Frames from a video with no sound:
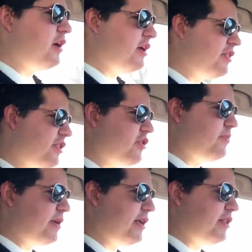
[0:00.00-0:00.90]
This could
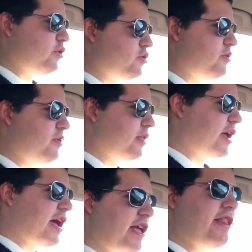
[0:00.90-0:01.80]
be I
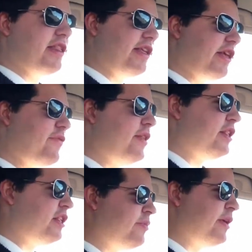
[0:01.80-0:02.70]
can definitely
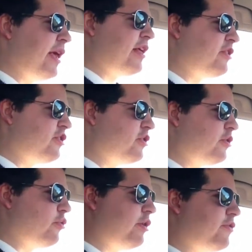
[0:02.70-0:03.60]
see this being cast on turn
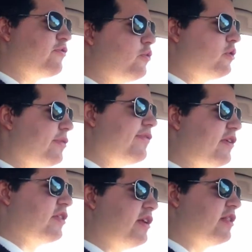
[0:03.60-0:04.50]
3 or 4 with
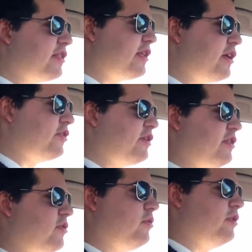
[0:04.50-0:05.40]
fetch lands in Standard, and,
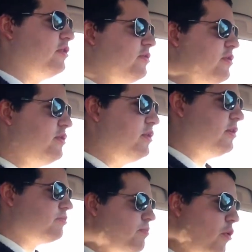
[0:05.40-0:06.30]

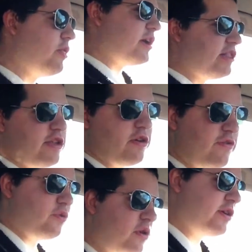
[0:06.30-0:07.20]
more likely turn
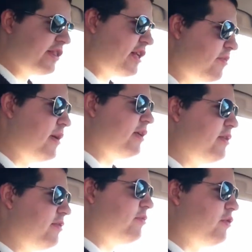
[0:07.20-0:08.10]
4, because that's by
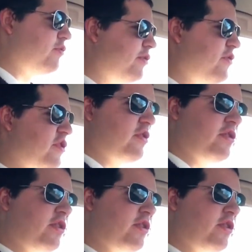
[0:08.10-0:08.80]
most removal starts.